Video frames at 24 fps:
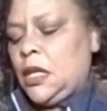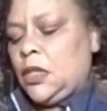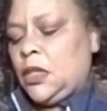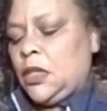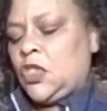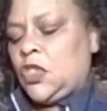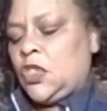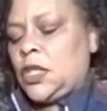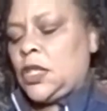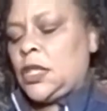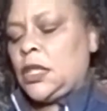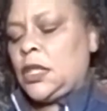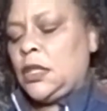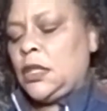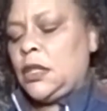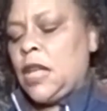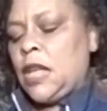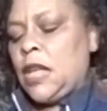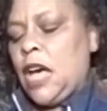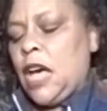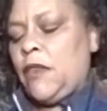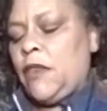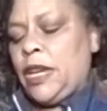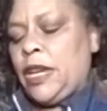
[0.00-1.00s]
just
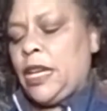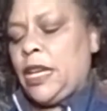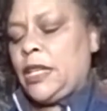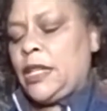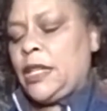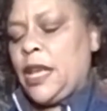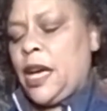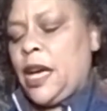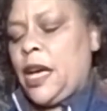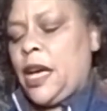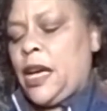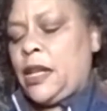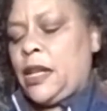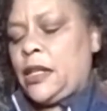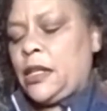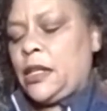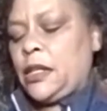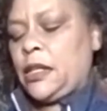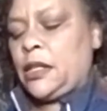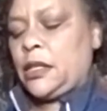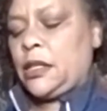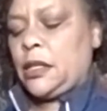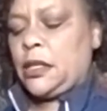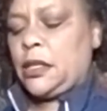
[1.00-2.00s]
allowing that
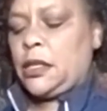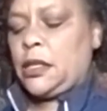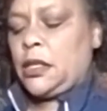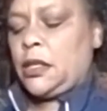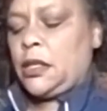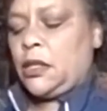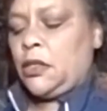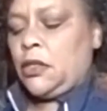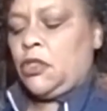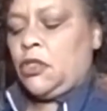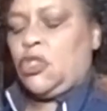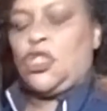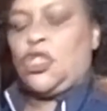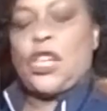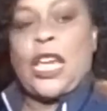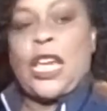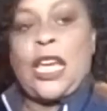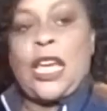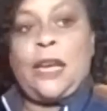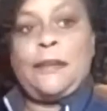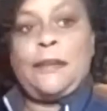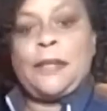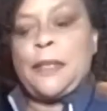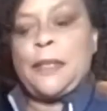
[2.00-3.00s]

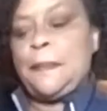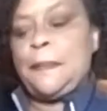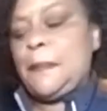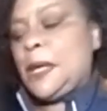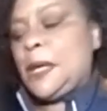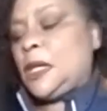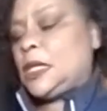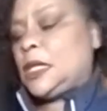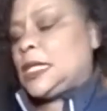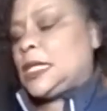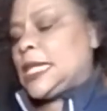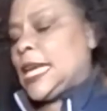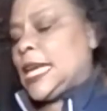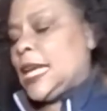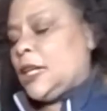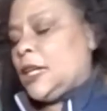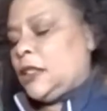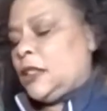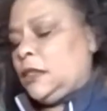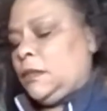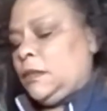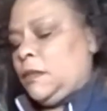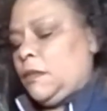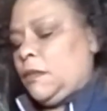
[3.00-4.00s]
jam to melt
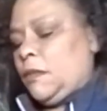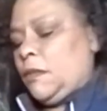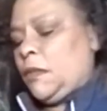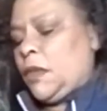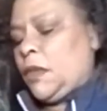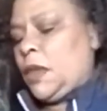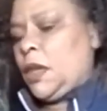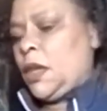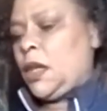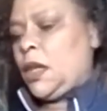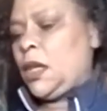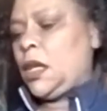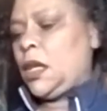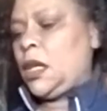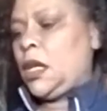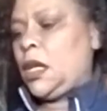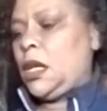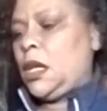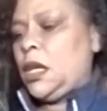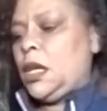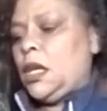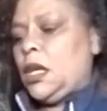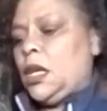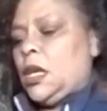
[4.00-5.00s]
down.
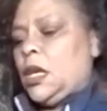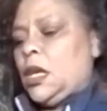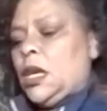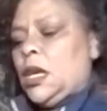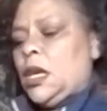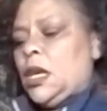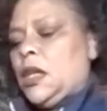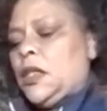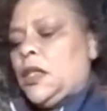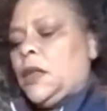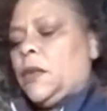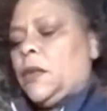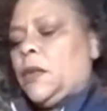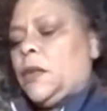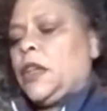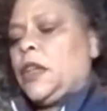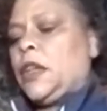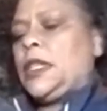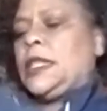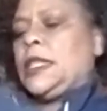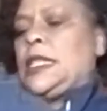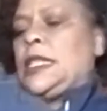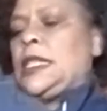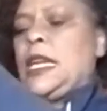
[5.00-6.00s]
And then we're
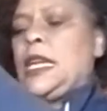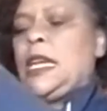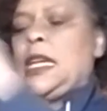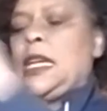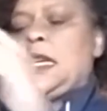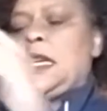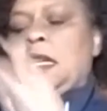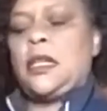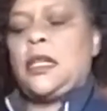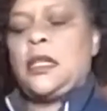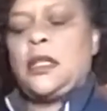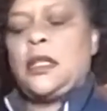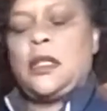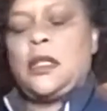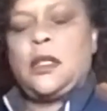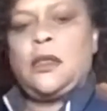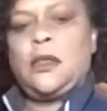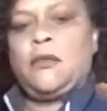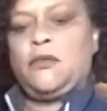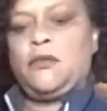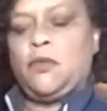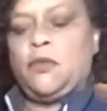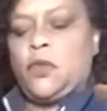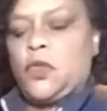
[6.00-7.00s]
going to take
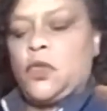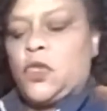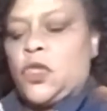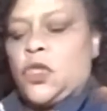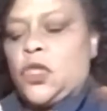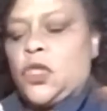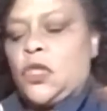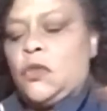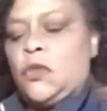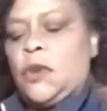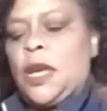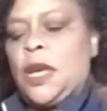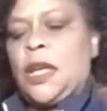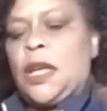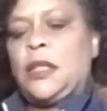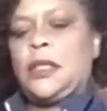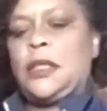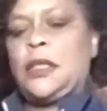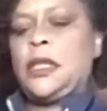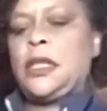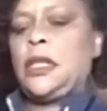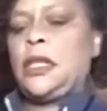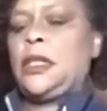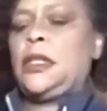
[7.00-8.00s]
2
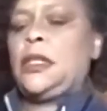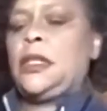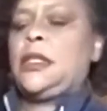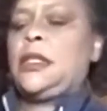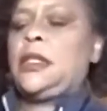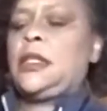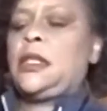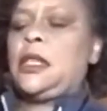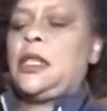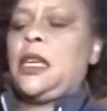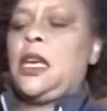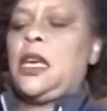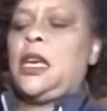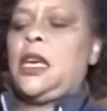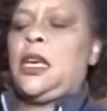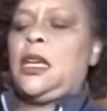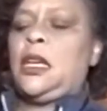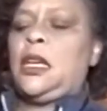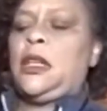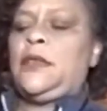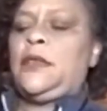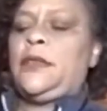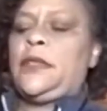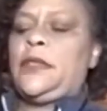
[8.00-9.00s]
ounces
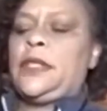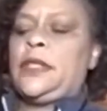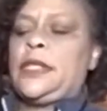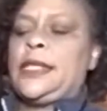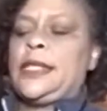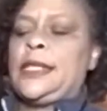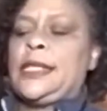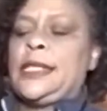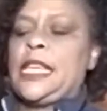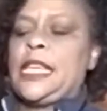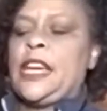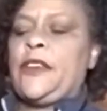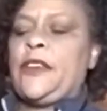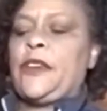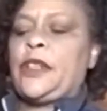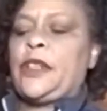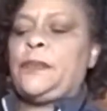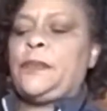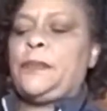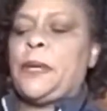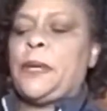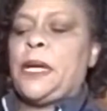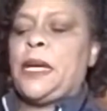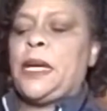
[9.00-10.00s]
of
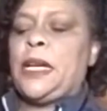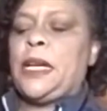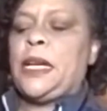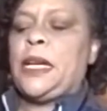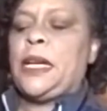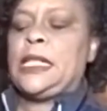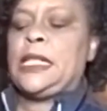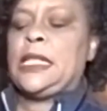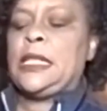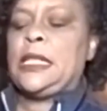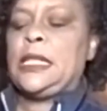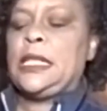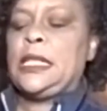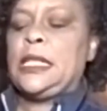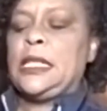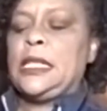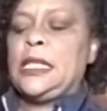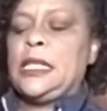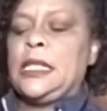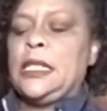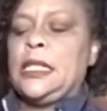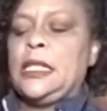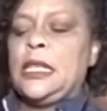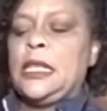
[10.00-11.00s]
Sacred Bond
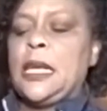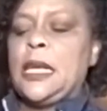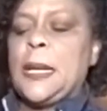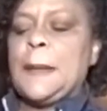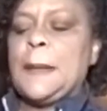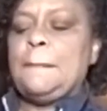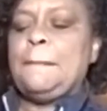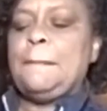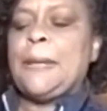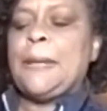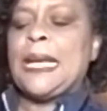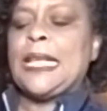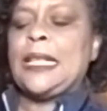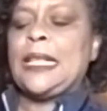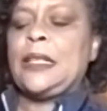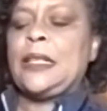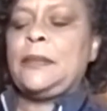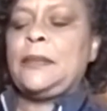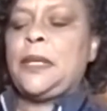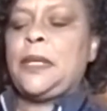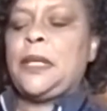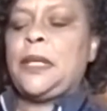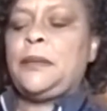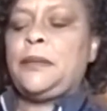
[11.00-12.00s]

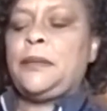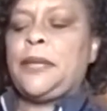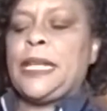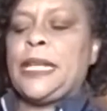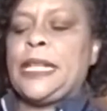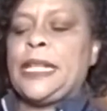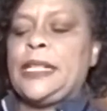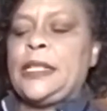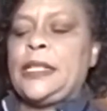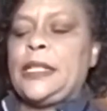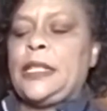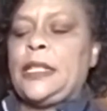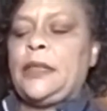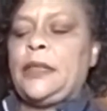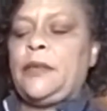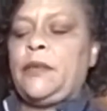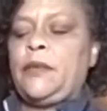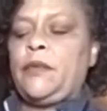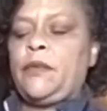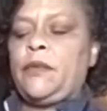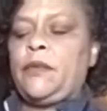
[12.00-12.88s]
Bottled-in-Bond brandy.